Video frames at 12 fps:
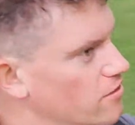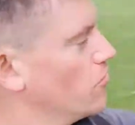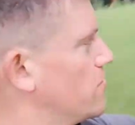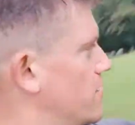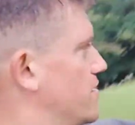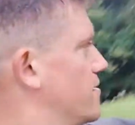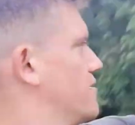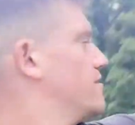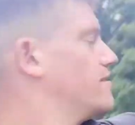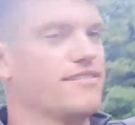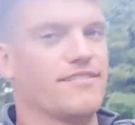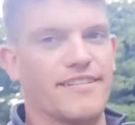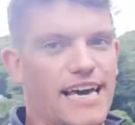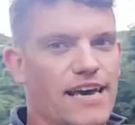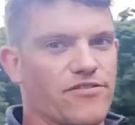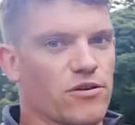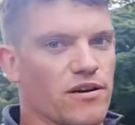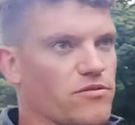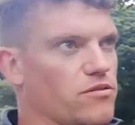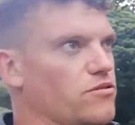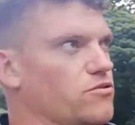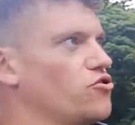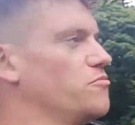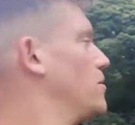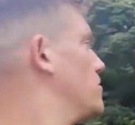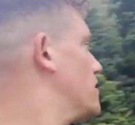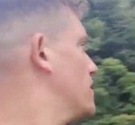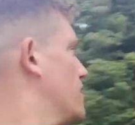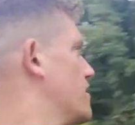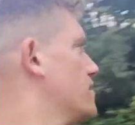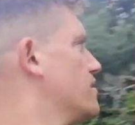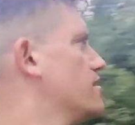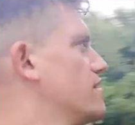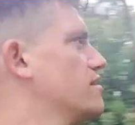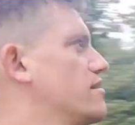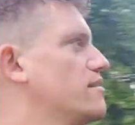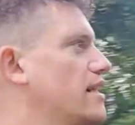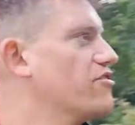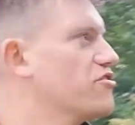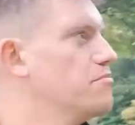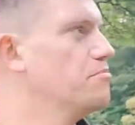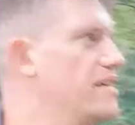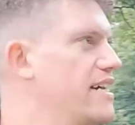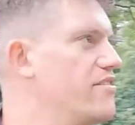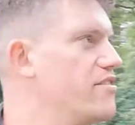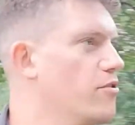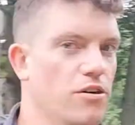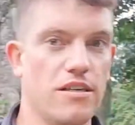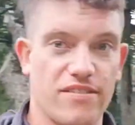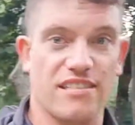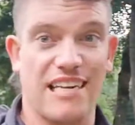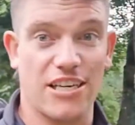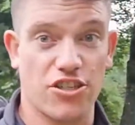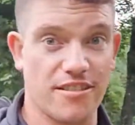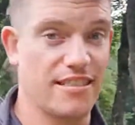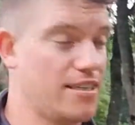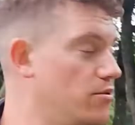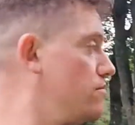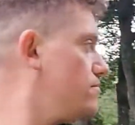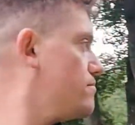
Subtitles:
hut there if you ever want to come out. Have some bait in the hut if it's lashing down.